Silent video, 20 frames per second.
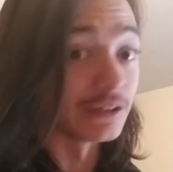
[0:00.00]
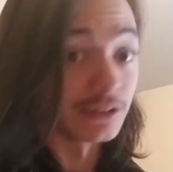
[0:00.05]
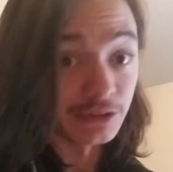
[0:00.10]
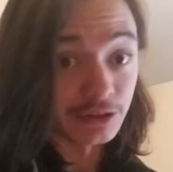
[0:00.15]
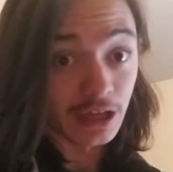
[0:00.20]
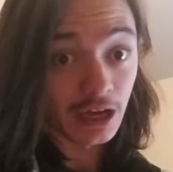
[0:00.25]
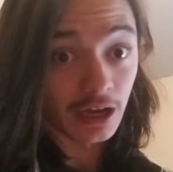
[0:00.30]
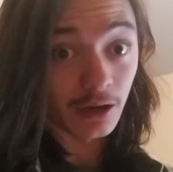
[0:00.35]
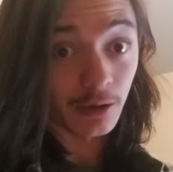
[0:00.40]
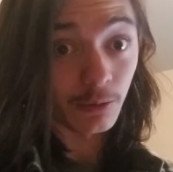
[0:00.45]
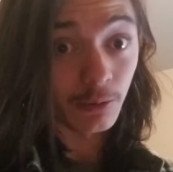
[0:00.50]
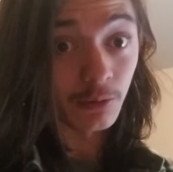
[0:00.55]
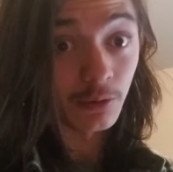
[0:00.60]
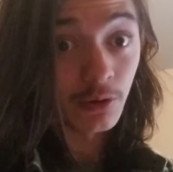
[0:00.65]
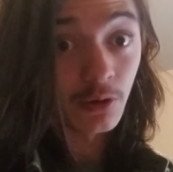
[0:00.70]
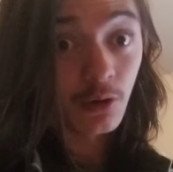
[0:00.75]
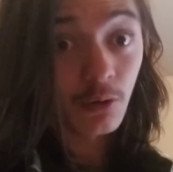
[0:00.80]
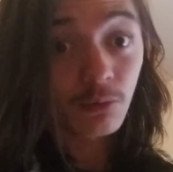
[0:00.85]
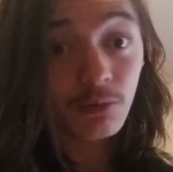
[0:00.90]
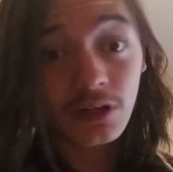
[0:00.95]
Now,
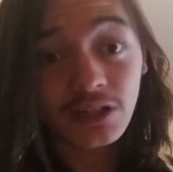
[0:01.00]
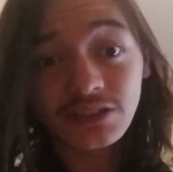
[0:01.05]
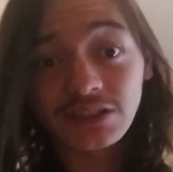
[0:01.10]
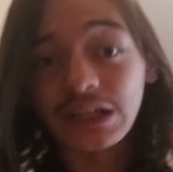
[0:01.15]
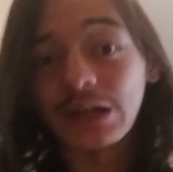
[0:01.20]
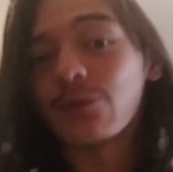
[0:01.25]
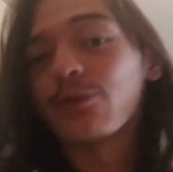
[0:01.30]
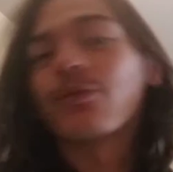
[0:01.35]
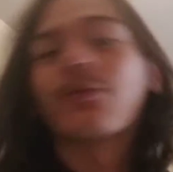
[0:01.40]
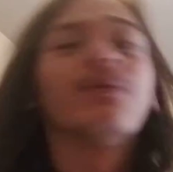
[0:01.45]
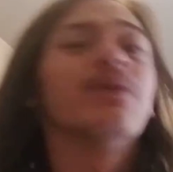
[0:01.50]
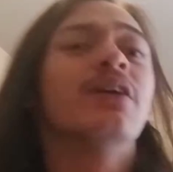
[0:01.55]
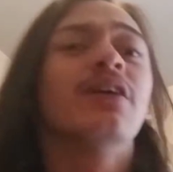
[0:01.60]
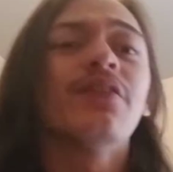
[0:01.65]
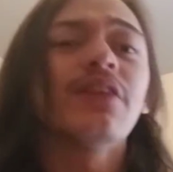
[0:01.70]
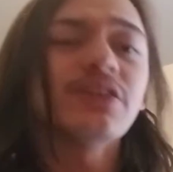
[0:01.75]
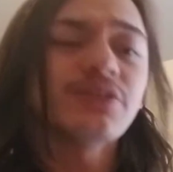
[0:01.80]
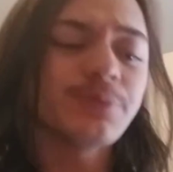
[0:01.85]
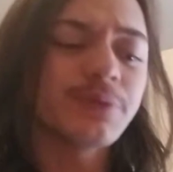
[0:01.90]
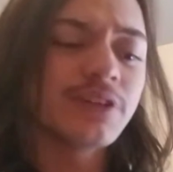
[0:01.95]
why is that? Well,
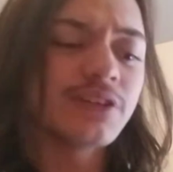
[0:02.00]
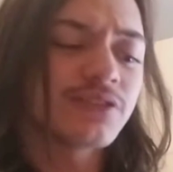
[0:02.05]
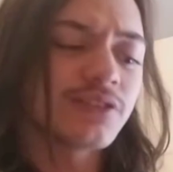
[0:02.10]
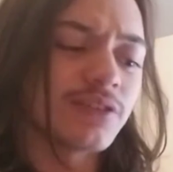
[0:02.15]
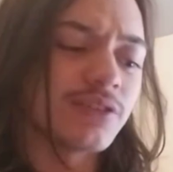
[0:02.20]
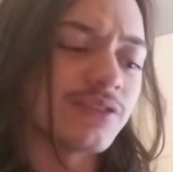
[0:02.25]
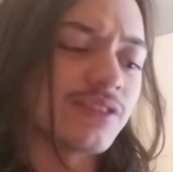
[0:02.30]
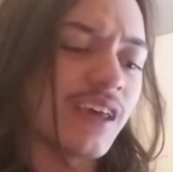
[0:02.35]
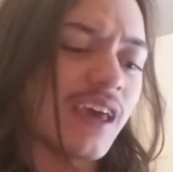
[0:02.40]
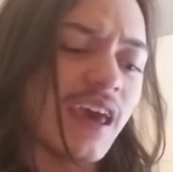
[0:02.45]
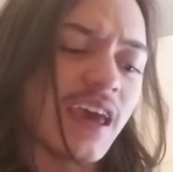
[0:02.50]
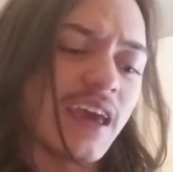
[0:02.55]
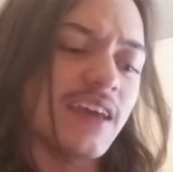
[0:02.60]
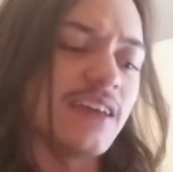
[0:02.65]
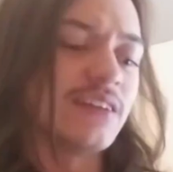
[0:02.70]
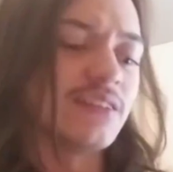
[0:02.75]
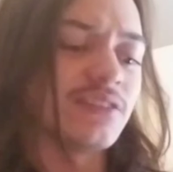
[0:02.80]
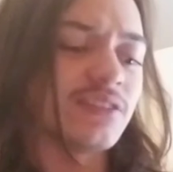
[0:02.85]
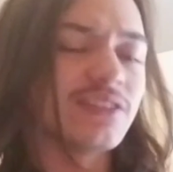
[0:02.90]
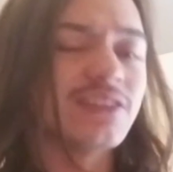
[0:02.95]
that's because there's
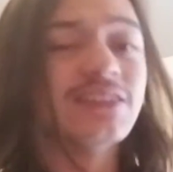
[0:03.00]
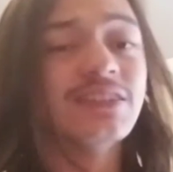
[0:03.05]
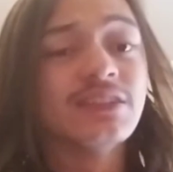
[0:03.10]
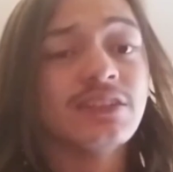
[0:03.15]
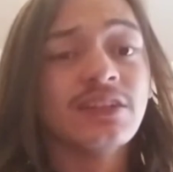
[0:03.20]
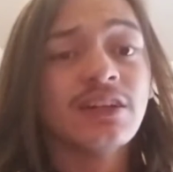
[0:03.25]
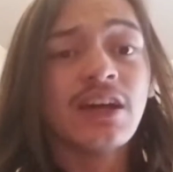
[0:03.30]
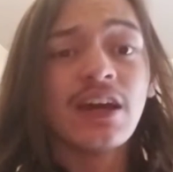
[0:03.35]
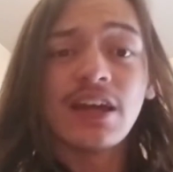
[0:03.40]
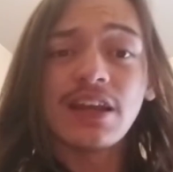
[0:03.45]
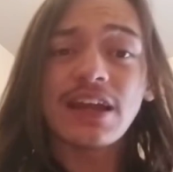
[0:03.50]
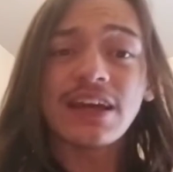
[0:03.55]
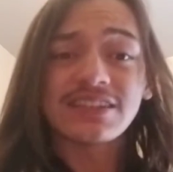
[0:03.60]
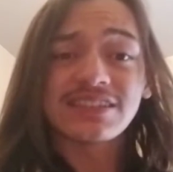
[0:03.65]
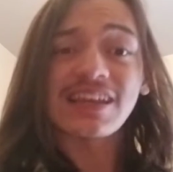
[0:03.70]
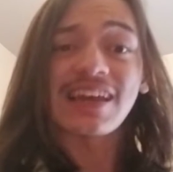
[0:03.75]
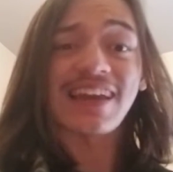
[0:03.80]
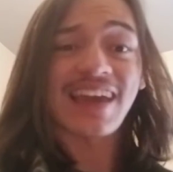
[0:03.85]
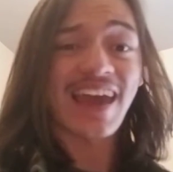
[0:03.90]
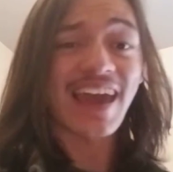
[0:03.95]
8, and I
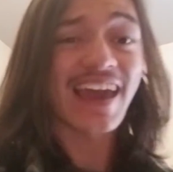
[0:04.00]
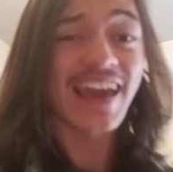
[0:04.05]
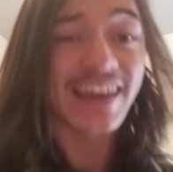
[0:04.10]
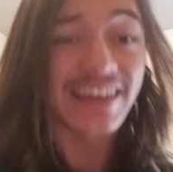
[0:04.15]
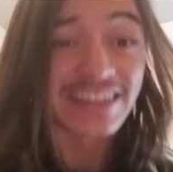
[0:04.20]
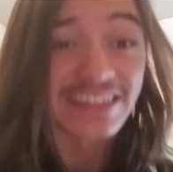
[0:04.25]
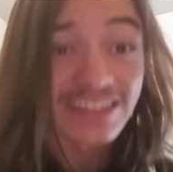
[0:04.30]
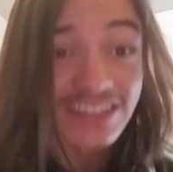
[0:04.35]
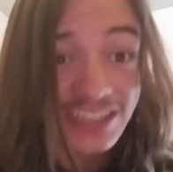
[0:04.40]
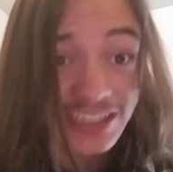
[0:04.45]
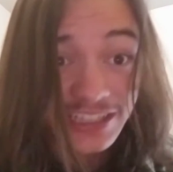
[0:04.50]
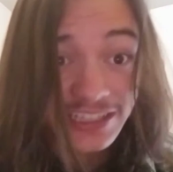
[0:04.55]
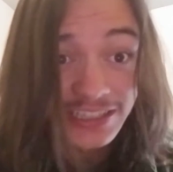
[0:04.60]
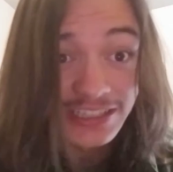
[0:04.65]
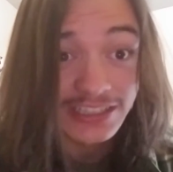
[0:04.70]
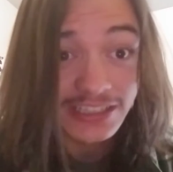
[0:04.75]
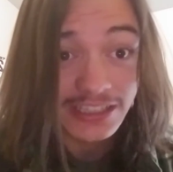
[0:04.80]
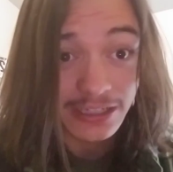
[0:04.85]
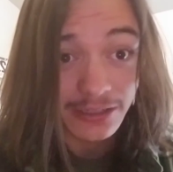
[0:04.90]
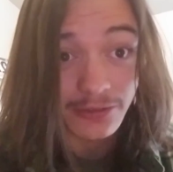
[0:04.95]
say 8
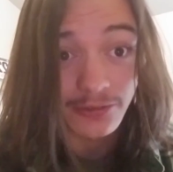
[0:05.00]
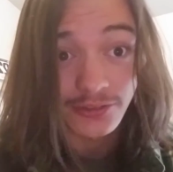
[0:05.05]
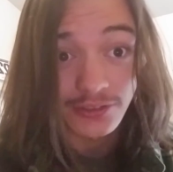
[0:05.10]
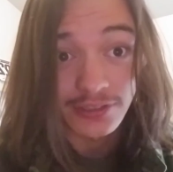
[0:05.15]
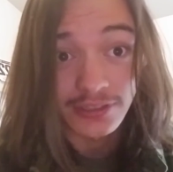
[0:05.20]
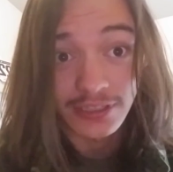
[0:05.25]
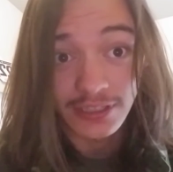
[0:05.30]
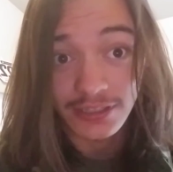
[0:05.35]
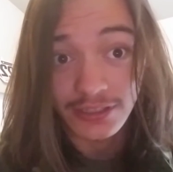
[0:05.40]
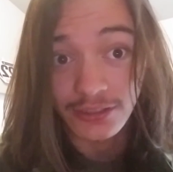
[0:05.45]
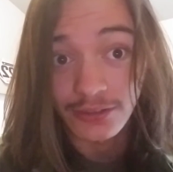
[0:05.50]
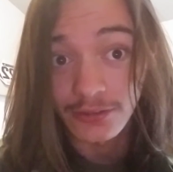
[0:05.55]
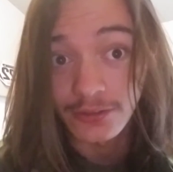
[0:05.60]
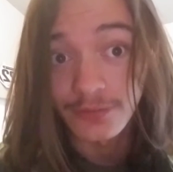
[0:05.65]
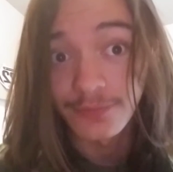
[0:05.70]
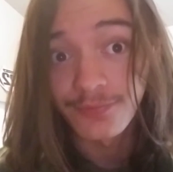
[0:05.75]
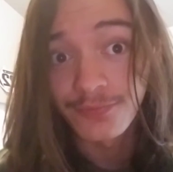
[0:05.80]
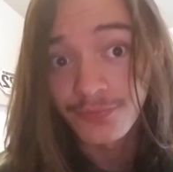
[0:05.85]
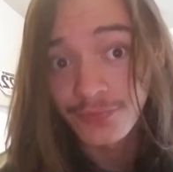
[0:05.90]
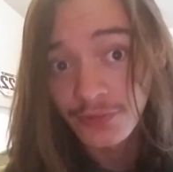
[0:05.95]
killers in that tier.
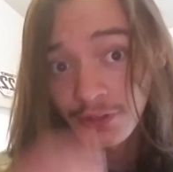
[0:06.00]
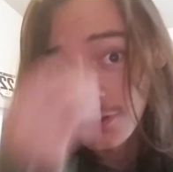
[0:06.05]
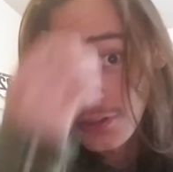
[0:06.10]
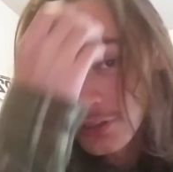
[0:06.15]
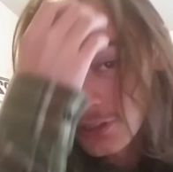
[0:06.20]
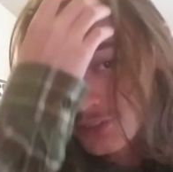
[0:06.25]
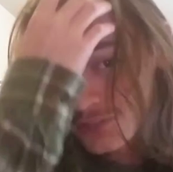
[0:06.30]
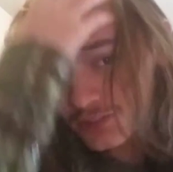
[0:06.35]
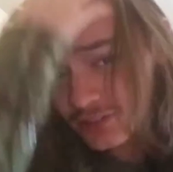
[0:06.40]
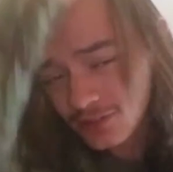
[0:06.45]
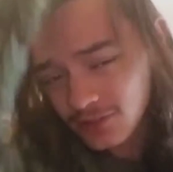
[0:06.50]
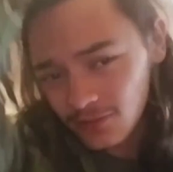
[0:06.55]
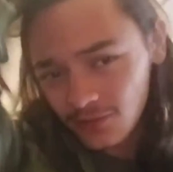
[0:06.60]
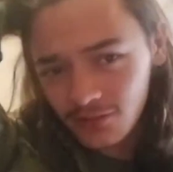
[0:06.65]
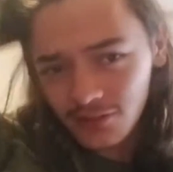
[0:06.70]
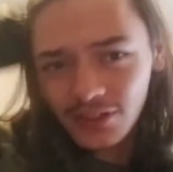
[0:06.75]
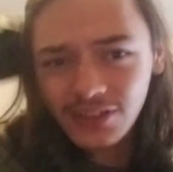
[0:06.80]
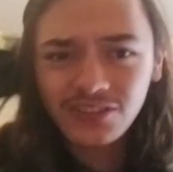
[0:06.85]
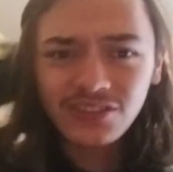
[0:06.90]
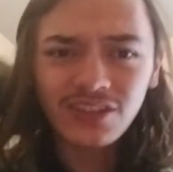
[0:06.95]
So
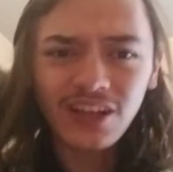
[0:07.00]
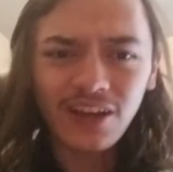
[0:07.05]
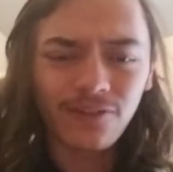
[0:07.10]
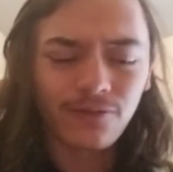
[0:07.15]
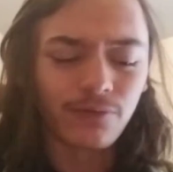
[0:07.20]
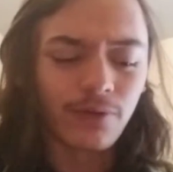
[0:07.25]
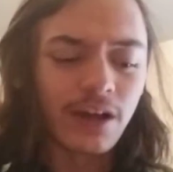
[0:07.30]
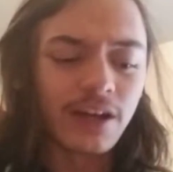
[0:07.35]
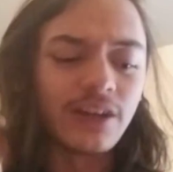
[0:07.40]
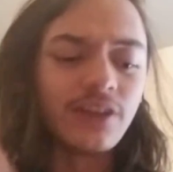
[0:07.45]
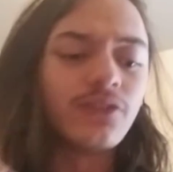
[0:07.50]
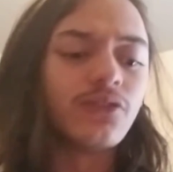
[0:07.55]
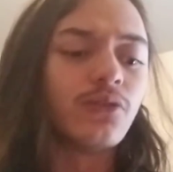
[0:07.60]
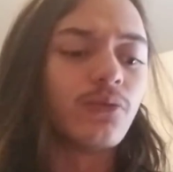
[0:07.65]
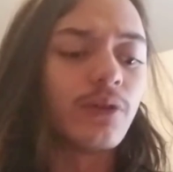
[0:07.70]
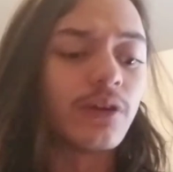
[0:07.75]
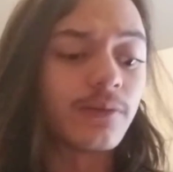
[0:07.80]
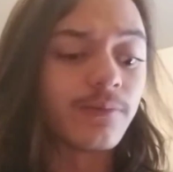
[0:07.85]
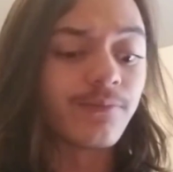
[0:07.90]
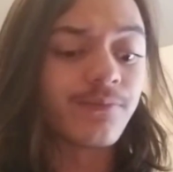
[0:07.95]
let's dive right into
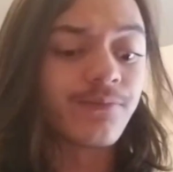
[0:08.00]
it.